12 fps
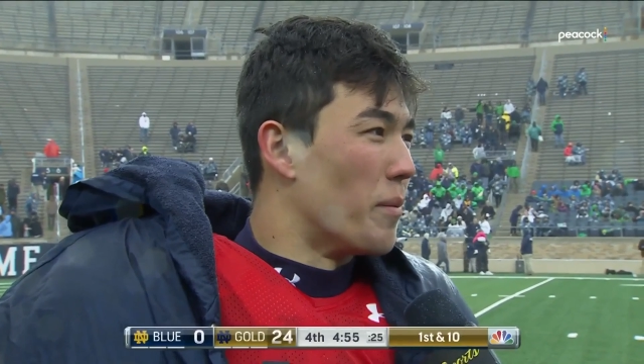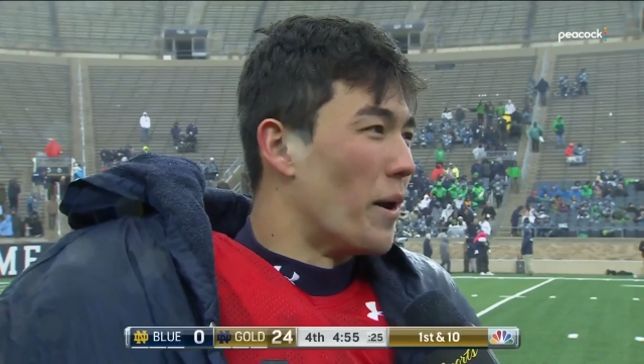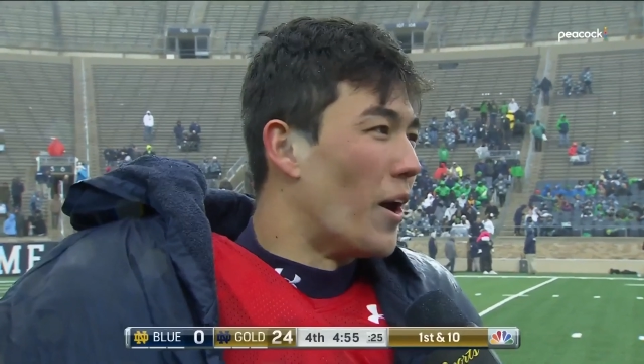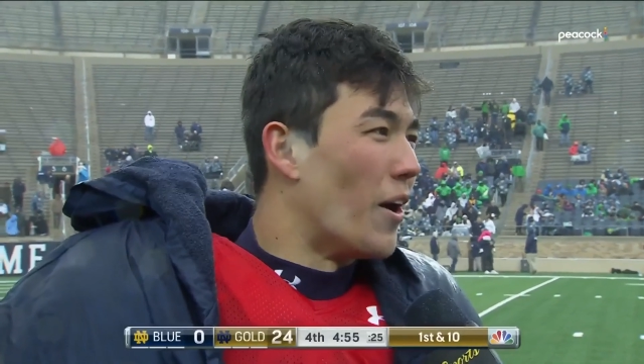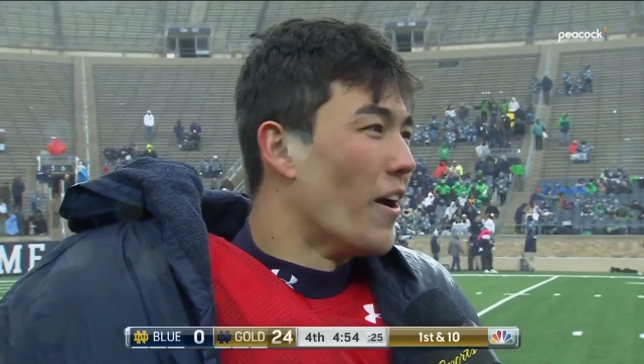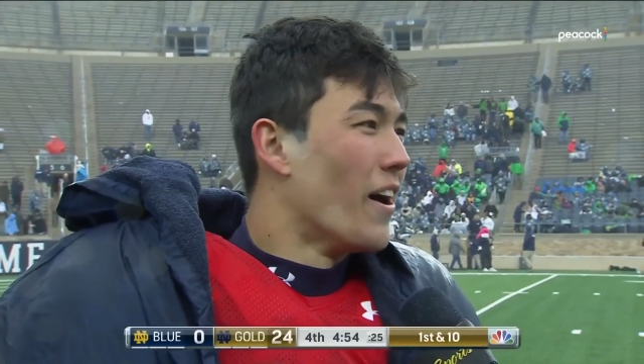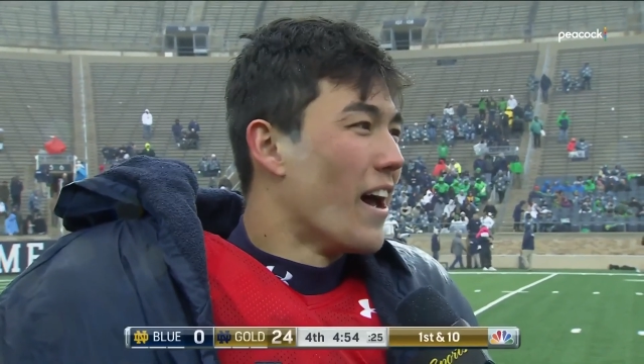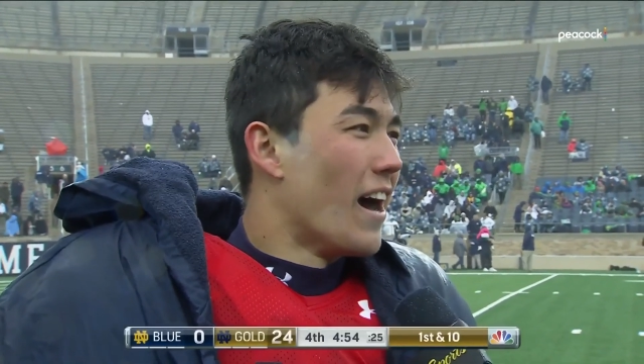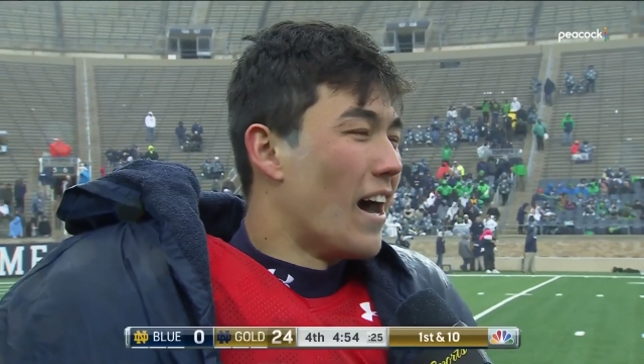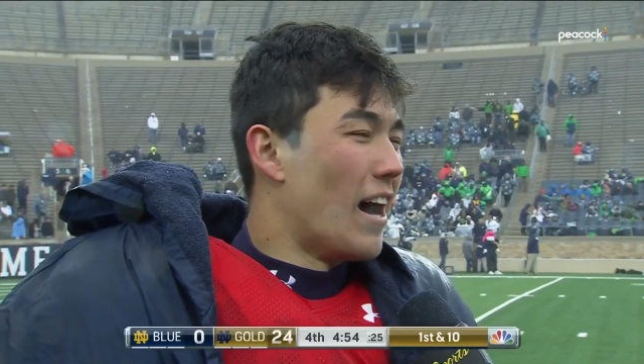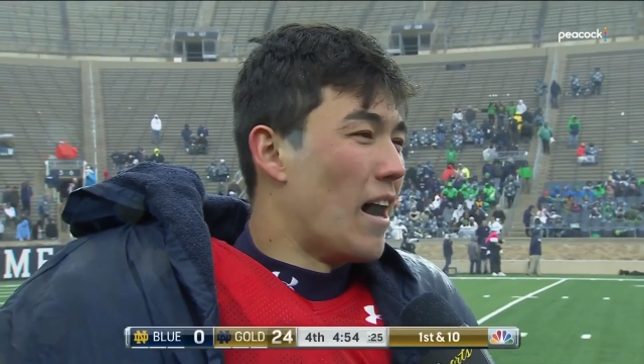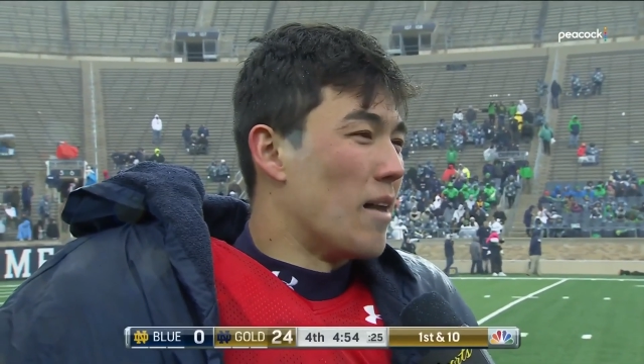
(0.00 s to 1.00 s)
the ball.
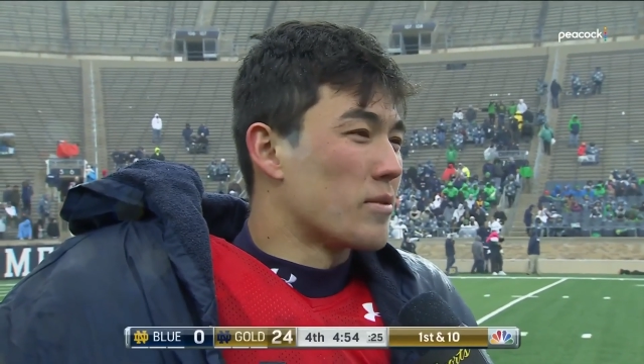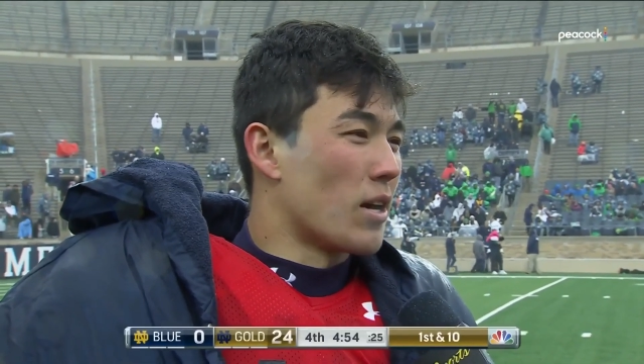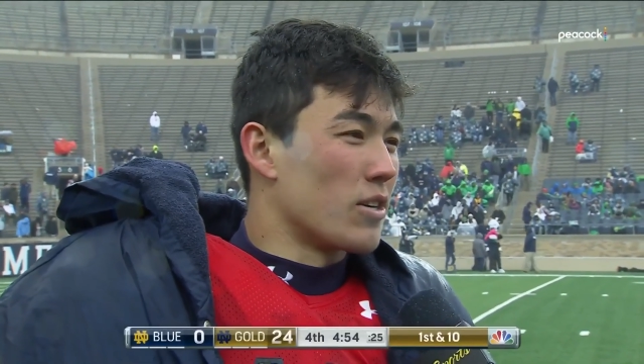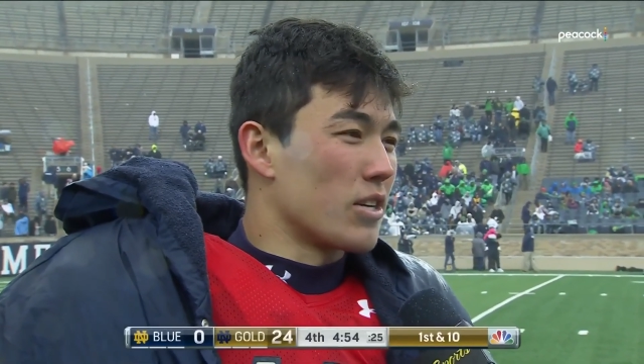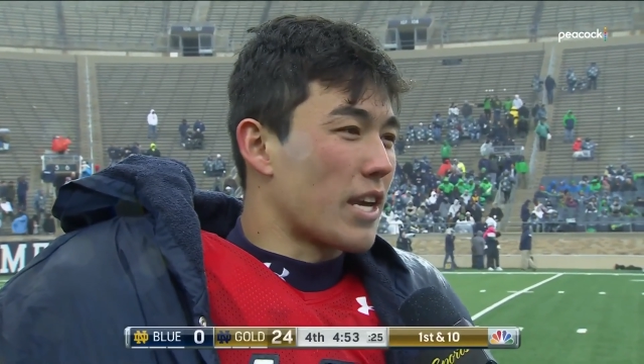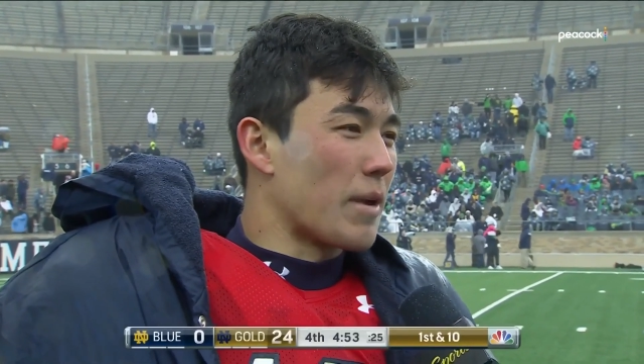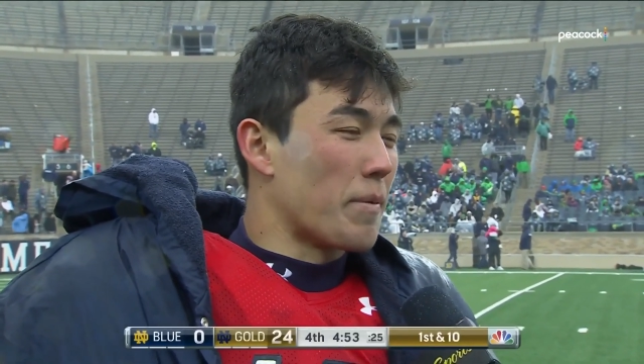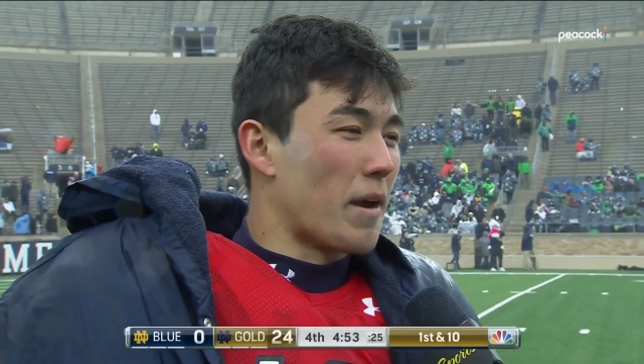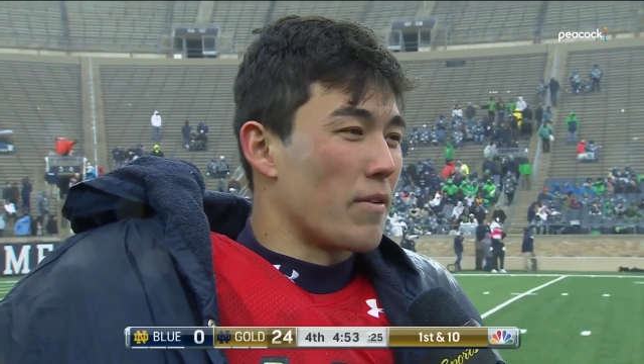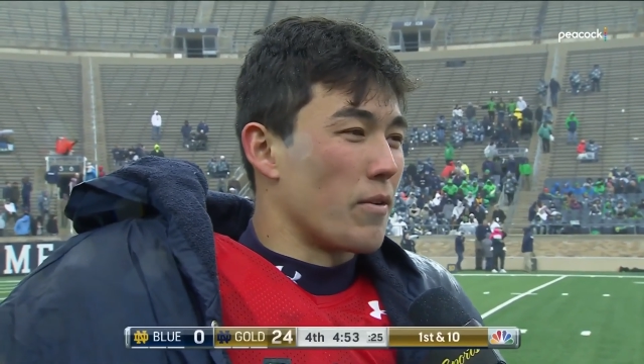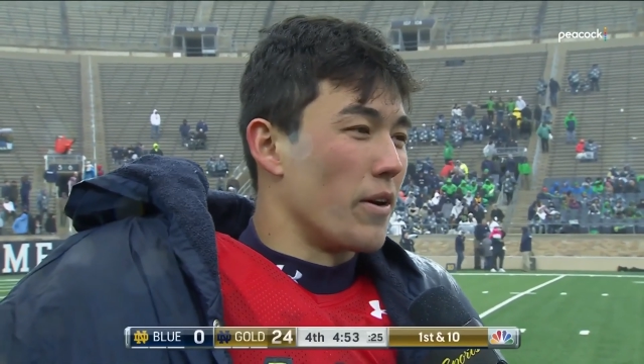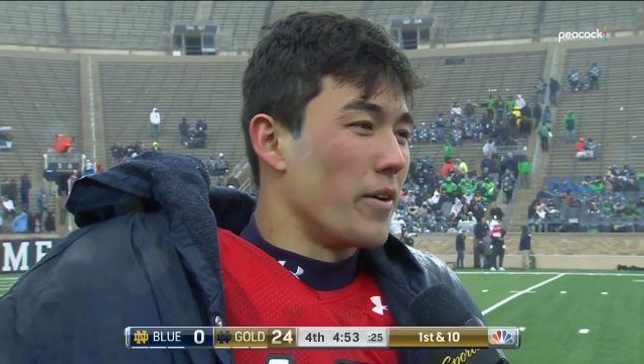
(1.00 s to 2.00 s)
Uh, so I was just keeping
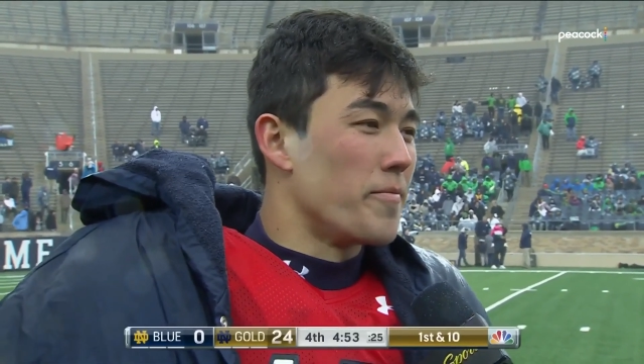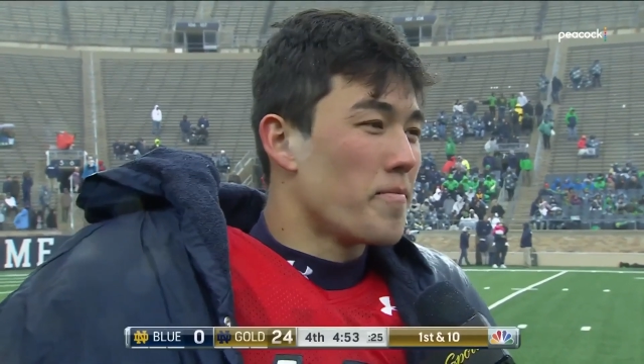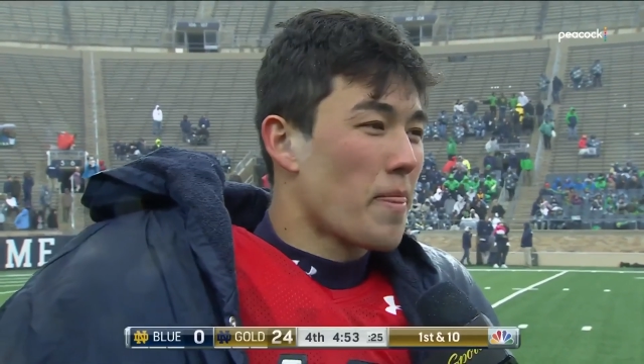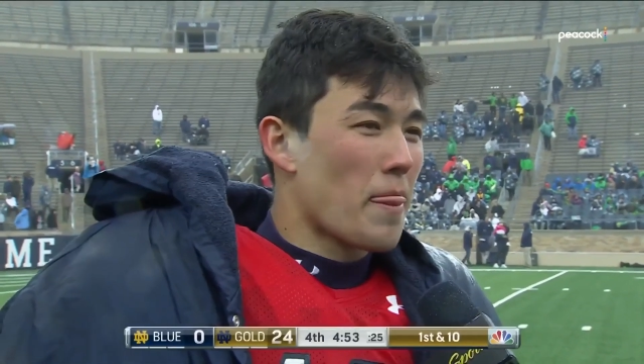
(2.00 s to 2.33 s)
everyone,